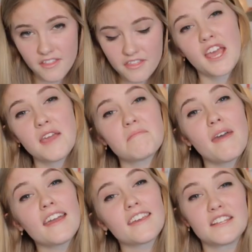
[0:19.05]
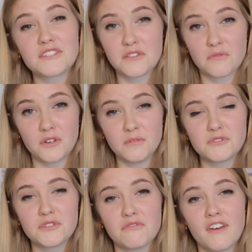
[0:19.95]
She came back into the room
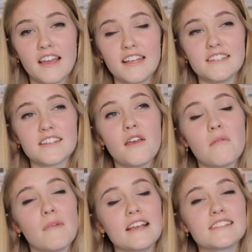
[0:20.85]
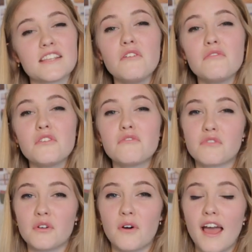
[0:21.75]
to find myself, the
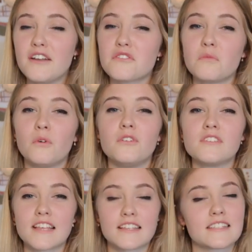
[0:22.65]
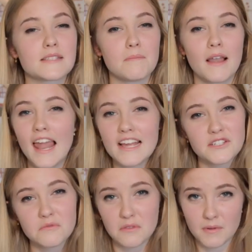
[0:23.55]
floor, and the walls
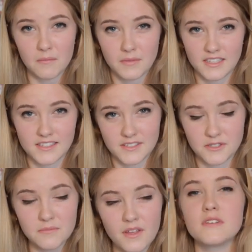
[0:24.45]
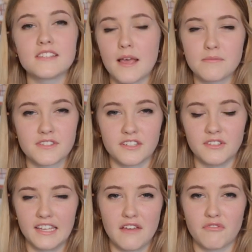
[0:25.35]
splattered with pumpkin soup. It was
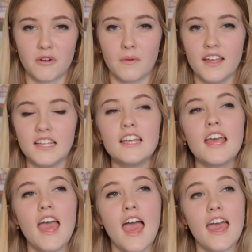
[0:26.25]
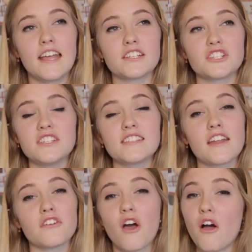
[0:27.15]
absolutely everywhere, and she
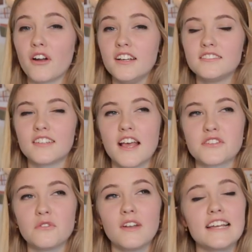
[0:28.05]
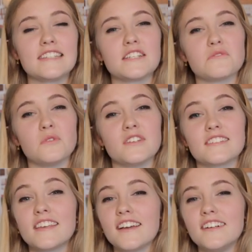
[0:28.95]
stared in horror as all I did
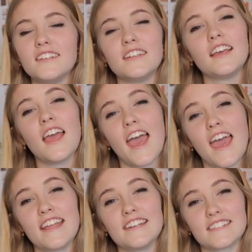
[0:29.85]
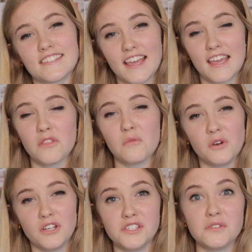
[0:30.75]
was giggle and say the
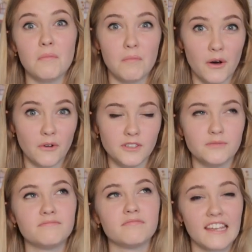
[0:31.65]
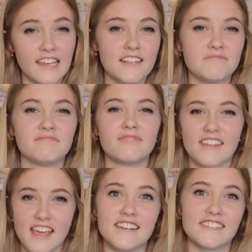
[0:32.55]
word bowl again
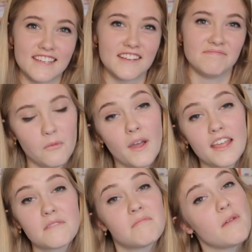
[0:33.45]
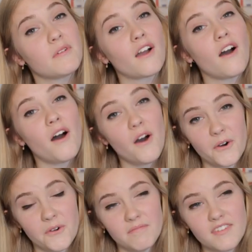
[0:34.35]
and again. When Mama got
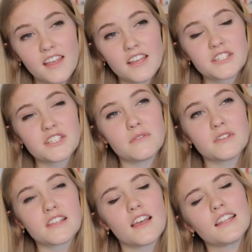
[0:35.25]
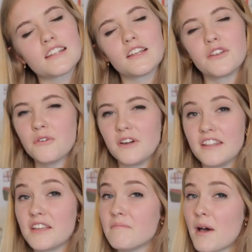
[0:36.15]
home, she was a little
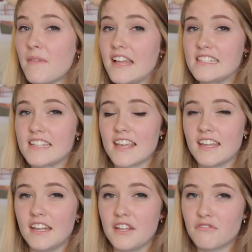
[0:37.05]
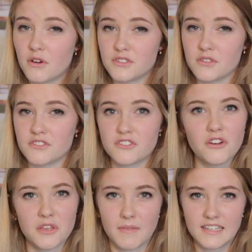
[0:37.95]
annoyed that Mum hadn't taken any photos
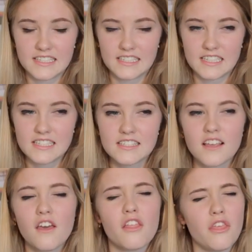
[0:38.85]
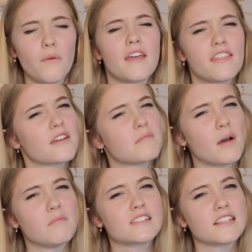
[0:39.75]
documenting this, though I think
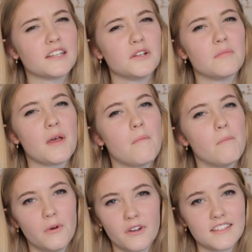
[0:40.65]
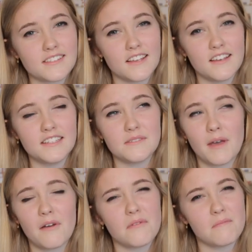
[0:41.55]
Mum was a little bit more concerned
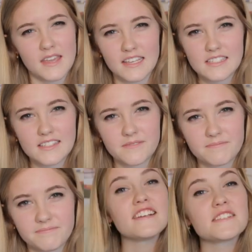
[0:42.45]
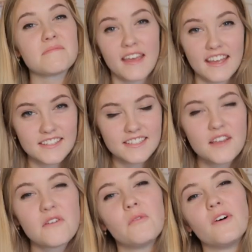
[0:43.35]
about the mess. My first pet
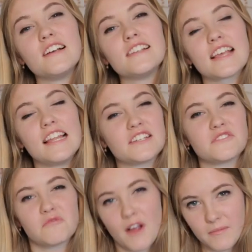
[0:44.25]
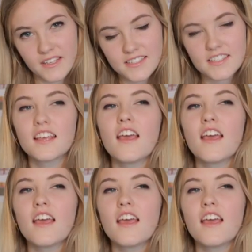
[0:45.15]
was a little rabbit.